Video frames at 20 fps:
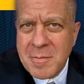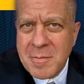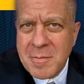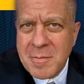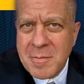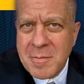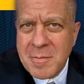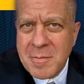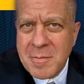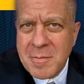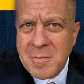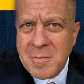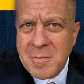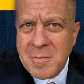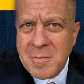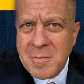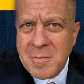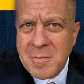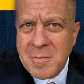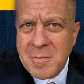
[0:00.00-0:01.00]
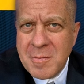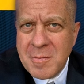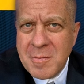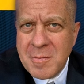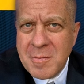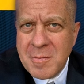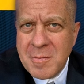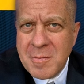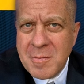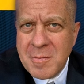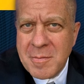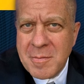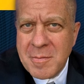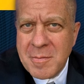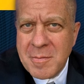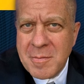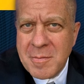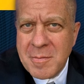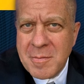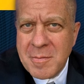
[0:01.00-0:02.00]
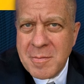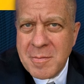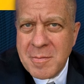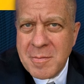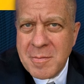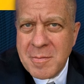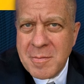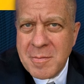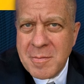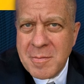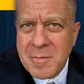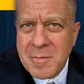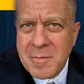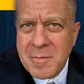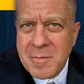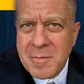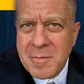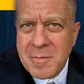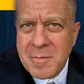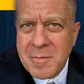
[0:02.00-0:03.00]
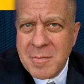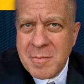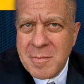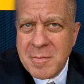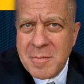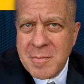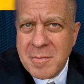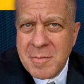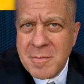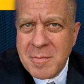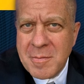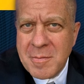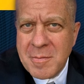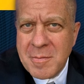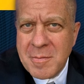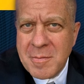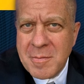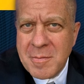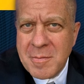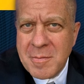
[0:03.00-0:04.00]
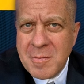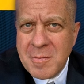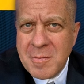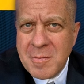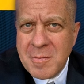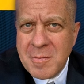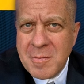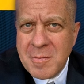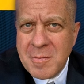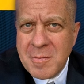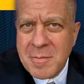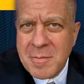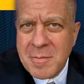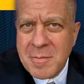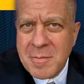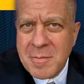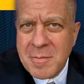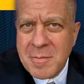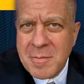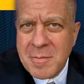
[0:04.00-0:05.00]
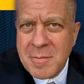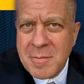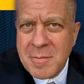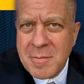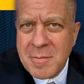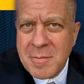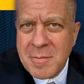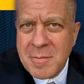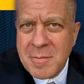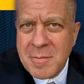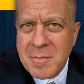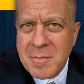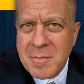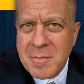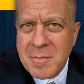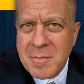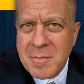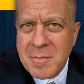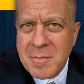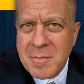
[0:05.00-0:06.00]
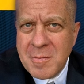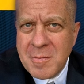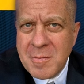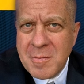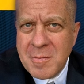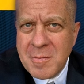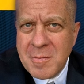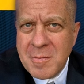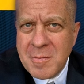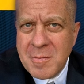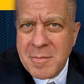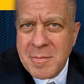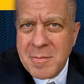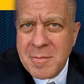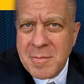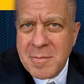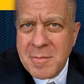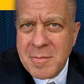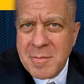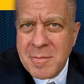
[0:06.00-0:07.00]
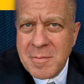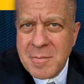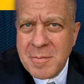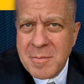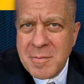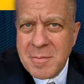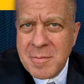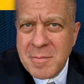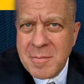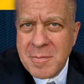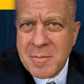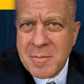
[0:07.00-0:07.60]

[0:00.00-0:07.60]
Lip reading: This is a still picture; no speech is visible.